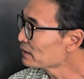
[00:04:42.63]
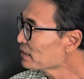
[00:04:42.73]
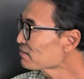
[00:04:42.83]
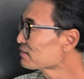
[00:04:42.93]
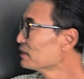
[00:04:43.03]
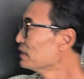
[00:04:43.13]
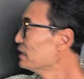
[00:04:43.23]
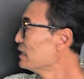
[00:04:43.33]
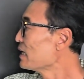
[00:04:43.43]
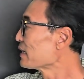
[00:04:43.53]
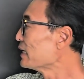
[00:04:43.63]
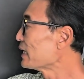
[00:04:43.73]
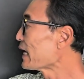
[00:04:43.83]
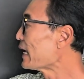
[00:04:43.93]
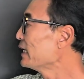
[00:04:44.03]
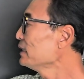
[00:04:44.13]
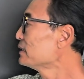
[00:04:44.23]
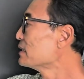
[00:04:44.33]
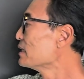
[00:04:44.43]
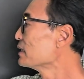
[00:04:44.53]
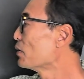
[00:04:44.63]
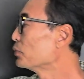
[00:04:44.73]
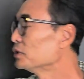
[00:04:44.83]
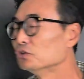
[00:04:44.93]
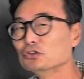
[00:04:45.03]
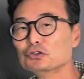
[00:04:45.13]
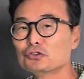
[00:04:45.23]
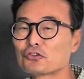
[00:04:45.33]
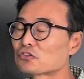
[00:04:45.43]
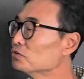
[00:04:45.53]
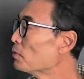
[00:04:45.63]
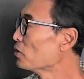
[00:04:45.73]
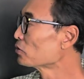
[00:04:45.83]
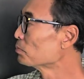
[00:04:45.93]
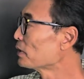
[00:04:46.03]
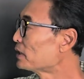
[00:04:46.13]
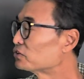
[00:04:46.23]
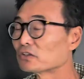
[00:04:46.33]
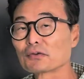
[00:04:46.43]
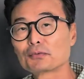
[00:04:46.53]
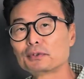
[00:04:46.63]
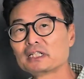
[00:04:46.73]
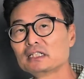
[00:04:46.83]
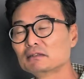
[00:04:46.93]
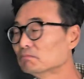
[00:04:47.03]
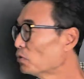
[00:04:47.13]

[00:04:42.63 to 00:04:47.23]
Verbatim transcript: Next, that 8 that we use to multiply to the 3,